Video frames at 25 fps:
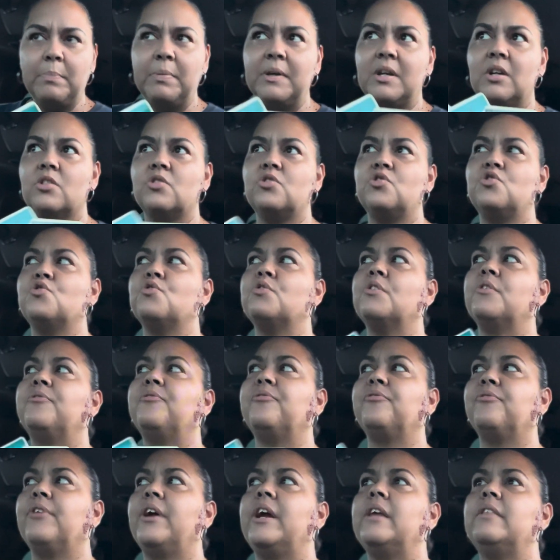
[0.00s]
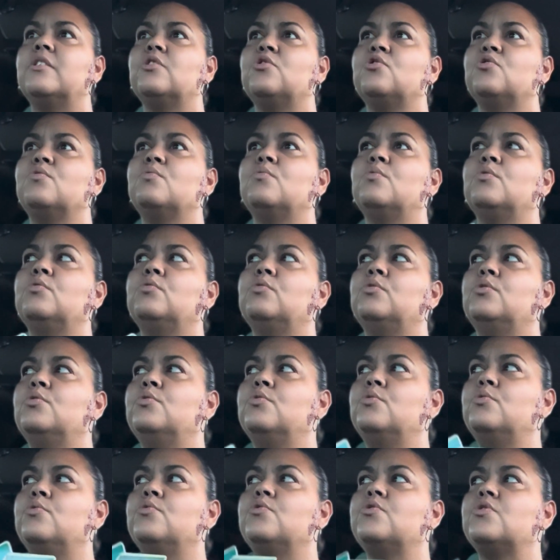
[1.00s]
because you're afraid that you will
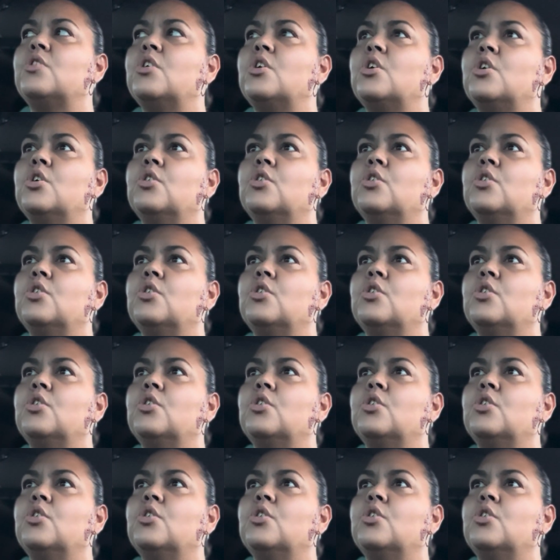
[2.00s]
lose